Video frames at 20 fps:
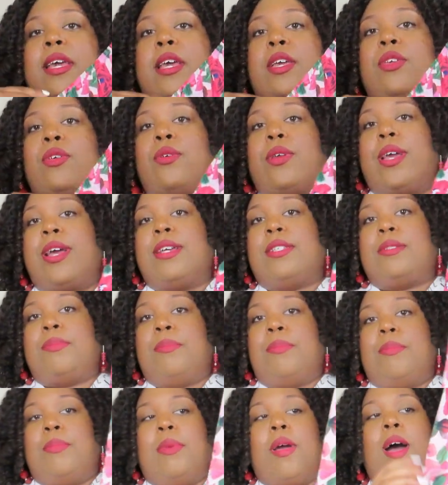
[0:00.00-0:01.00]
And you guys
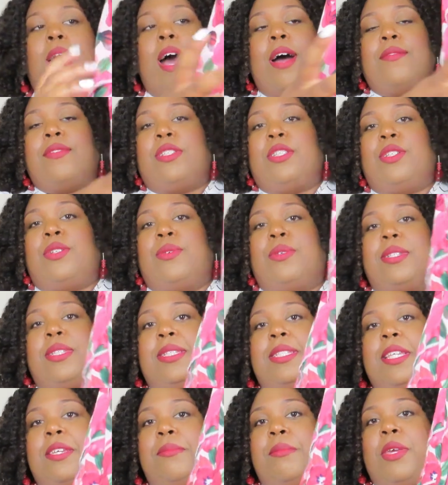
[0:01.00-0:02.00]
obviously going to
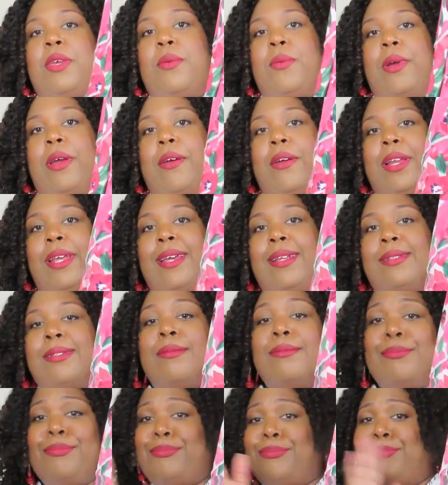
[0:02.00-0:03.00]
see me wearing it.
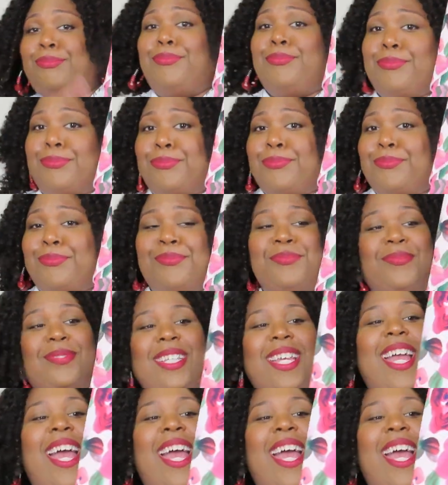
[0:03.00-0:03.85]
Hmm.